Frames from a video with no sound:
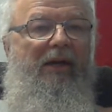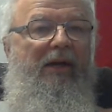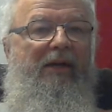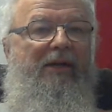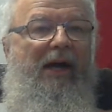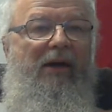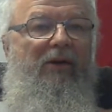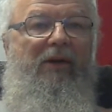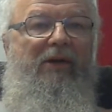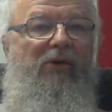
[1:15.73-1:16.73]

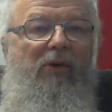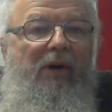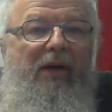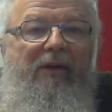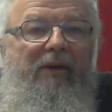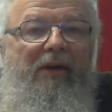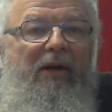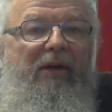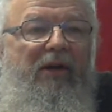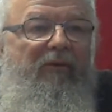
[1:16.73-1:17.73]
entirely toys
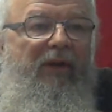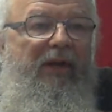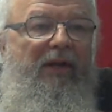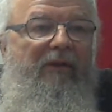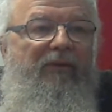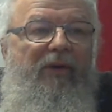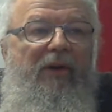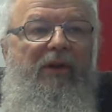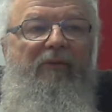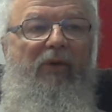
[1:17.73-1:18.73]
to conveniently fill
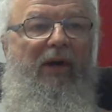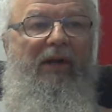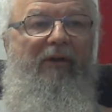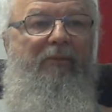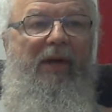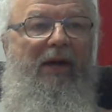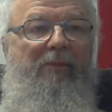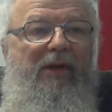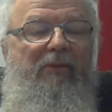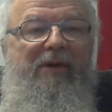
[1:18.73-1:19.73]
the void left behind
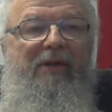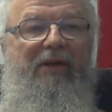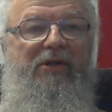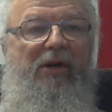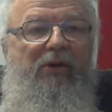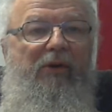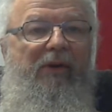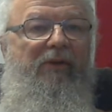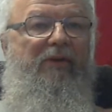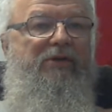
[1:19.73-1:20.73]
by the recently shuttered
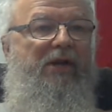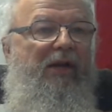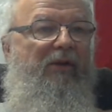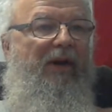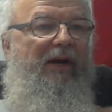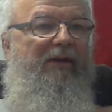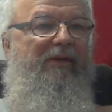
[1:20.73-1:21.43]
Toys R Us chain in the United